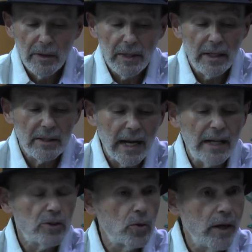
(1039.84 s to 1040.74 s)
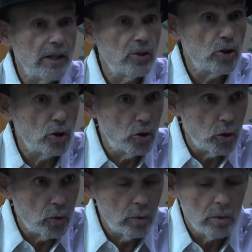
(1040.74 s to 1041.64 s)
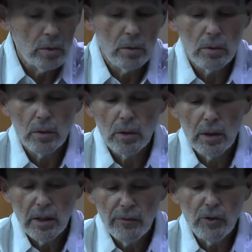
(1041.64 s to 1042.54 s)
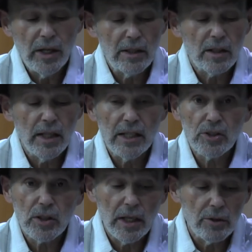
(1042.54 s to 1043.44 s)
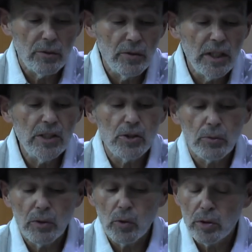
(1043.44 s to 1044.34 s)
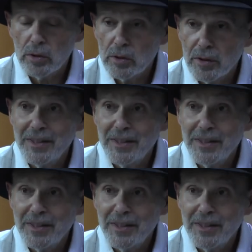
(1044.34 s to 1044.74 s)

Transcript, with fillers: that God created to do. If you take the last letter of these three words,